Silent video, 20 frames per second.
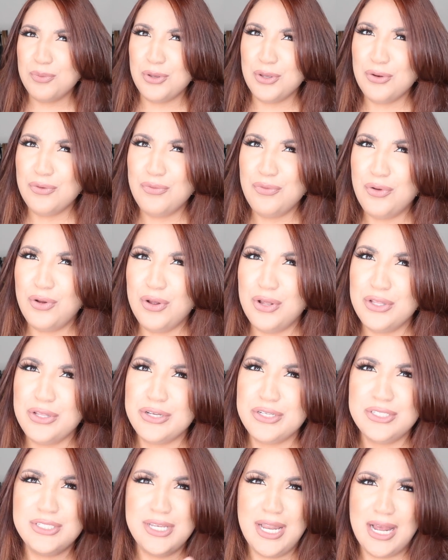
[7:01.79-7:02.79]
beautiful, it
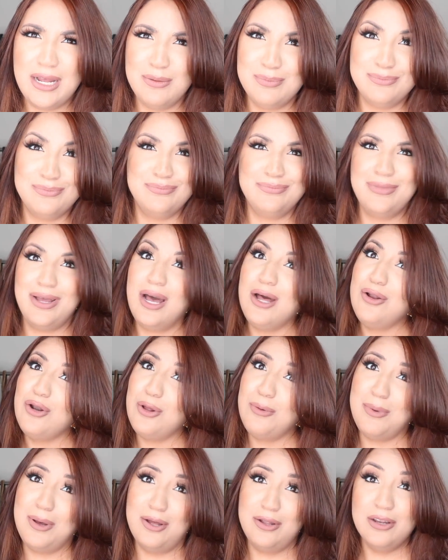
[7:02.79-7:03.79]
looks natural. I don't
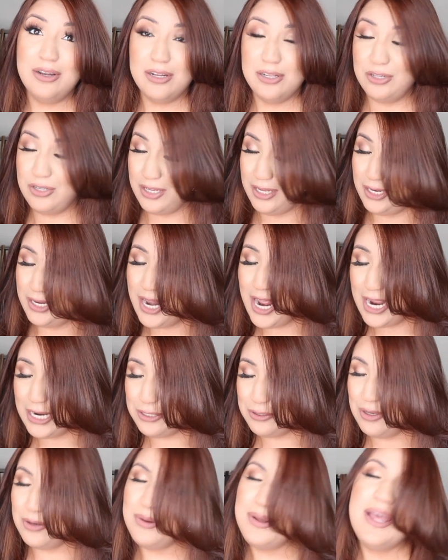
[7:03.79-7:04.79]
know about it, looking
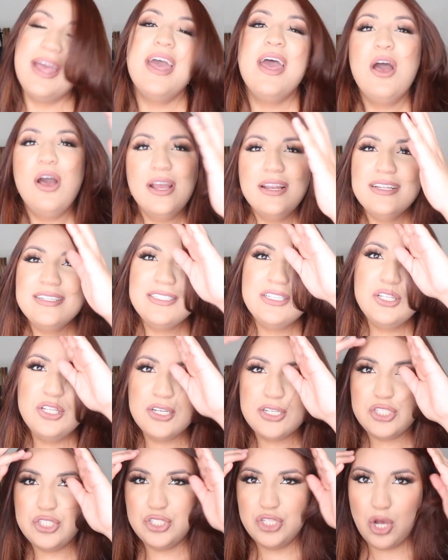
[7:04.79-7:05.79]
natural. Oh, it doesn't
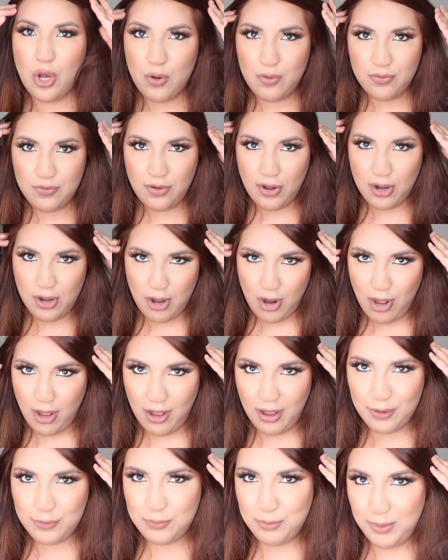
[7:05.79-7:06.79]
look so far
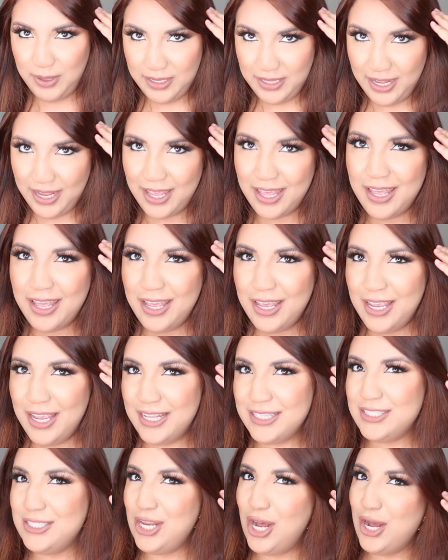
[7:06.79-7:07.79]
off, but like,
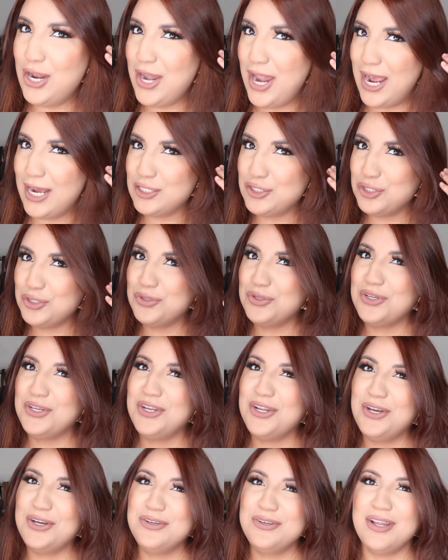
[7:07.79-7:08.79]
it's not natural, you
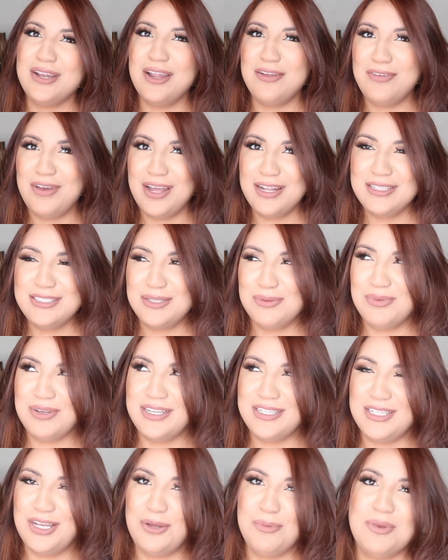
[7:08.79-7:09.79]
know? And I've had
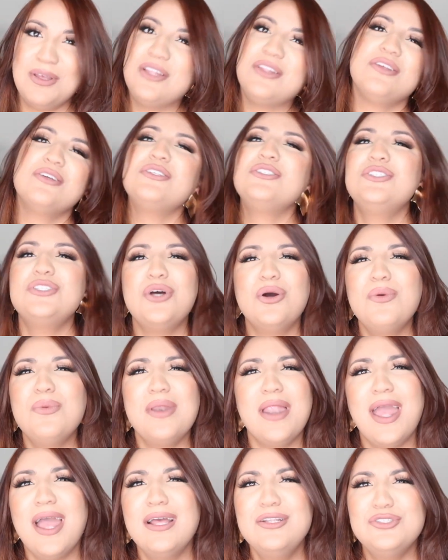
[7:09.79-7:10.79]
somebody tell me, it looks so
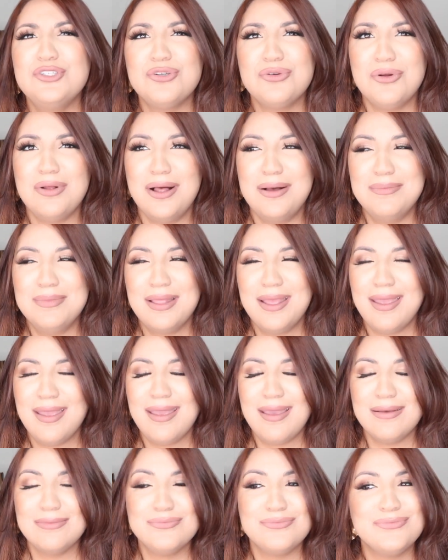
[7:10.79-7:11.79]
natural. I'm
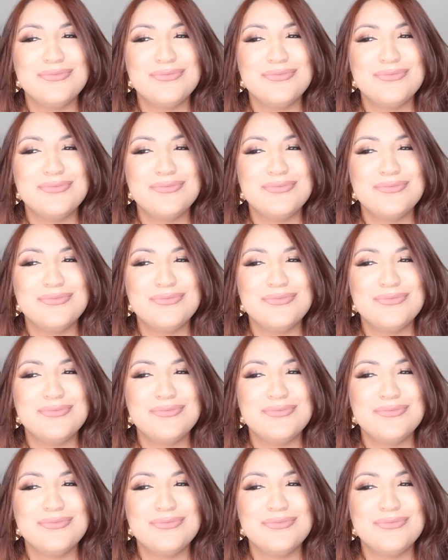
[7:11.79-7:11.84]
like,